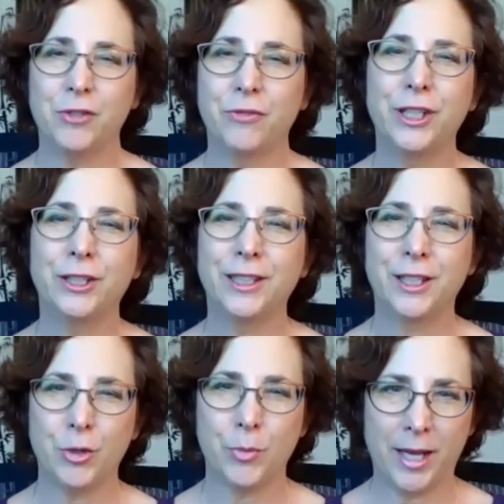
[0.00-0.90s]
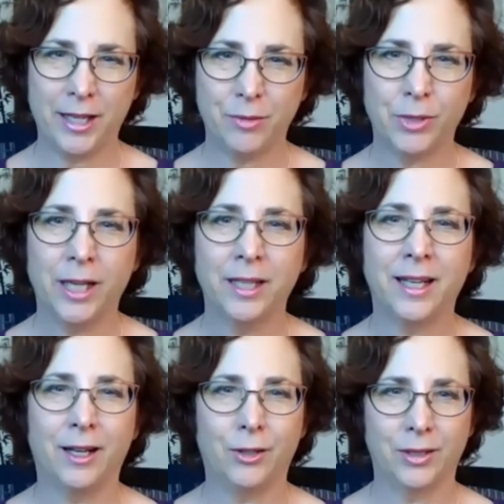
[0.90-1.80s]
you feel in your body right
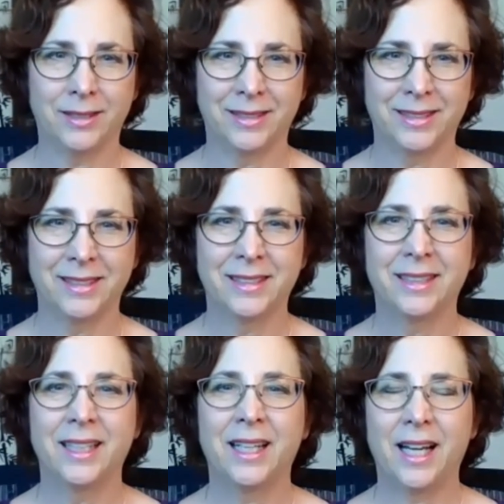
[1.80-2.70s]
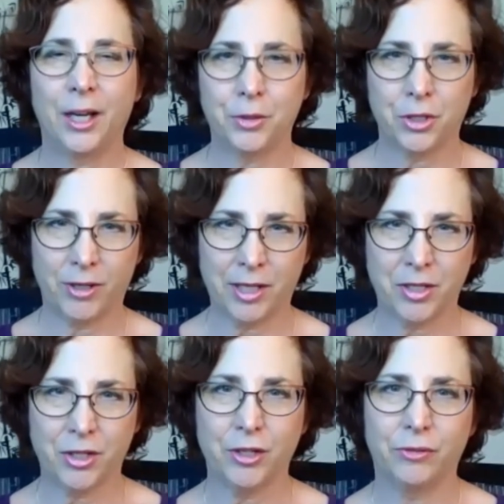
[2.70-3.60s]
now, how
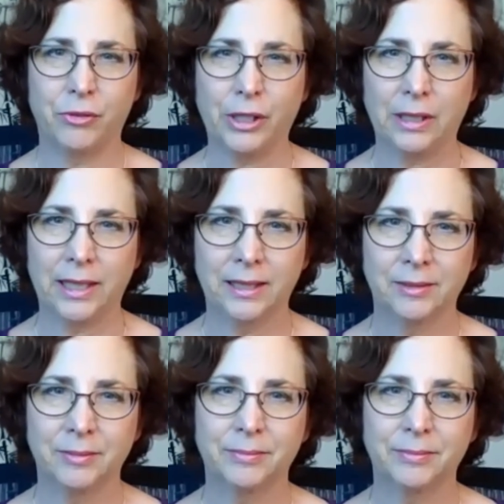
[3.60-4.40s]
stressed are you feeling?